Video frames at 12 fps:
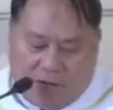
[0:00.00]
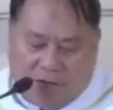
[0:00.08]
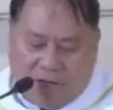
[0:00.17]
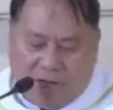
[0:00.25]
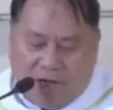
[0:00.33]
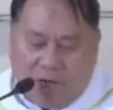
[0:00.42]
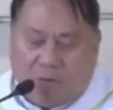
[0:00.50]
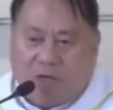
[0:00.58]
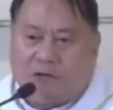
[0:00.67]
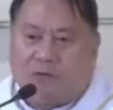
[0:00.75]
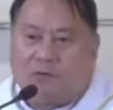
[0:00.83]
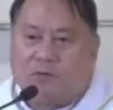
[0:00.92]
Allow me
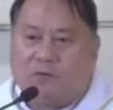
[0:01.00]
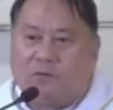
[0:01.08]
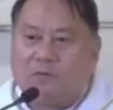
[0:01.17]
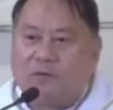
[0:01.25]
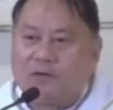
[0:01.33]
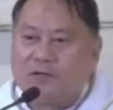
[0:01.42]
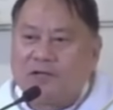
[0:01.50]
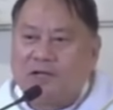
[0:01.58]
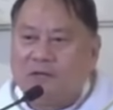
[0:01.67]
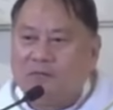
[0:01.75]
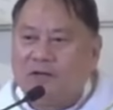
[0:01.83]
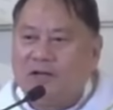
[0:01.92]
to first
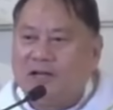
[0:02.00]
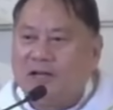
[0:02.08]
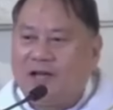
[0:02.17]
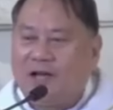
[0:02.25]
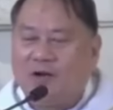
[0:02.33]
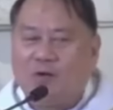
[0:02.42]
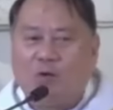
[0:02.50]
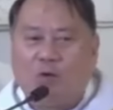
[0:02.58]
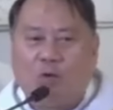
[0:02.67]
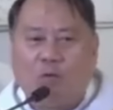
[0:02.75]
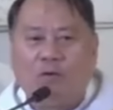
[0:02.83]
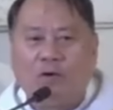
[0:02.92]
give an
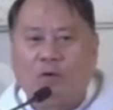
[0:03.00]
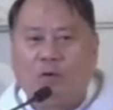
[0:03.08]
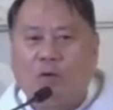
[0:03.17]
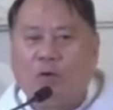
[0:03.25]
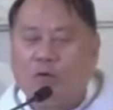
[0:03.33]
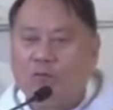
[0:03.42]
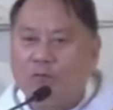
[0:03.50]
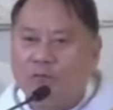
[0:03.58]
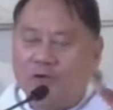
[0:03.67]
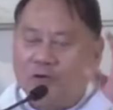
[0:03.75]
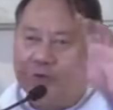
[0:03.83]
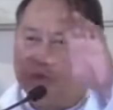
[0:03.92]
overall
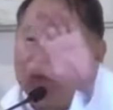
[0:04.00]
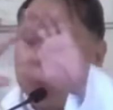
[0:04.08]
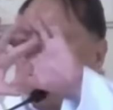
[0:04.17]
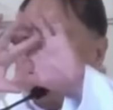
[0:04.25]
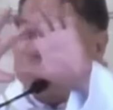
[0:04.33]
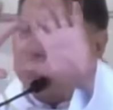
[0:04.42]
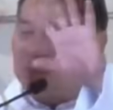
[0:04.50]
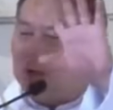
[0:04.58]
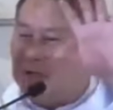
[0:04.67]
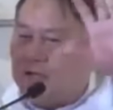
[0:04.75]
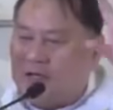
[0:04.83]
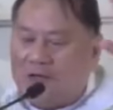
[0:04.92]
view,
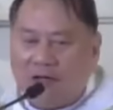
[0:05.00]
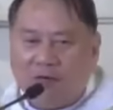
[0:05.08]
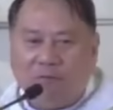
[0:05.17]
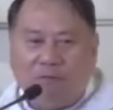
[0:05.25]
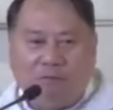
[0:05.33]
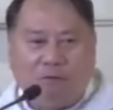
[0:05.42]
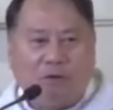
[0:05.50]
perspective for